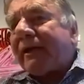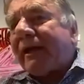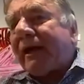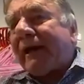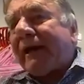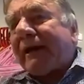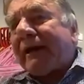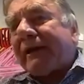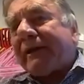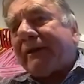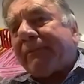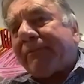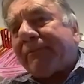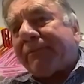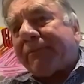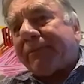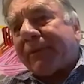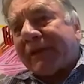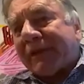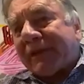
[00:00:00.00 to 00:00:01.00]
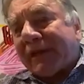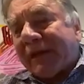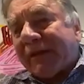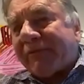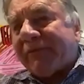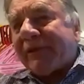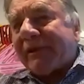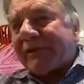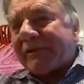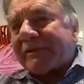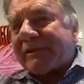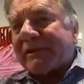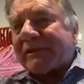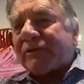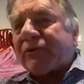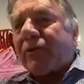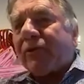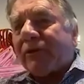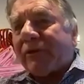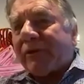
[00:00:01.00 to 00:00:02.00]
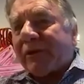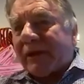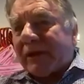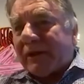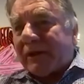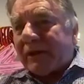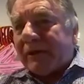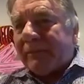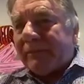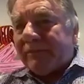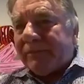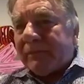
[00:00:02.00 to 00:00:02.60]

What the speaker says: but the evidence is not there.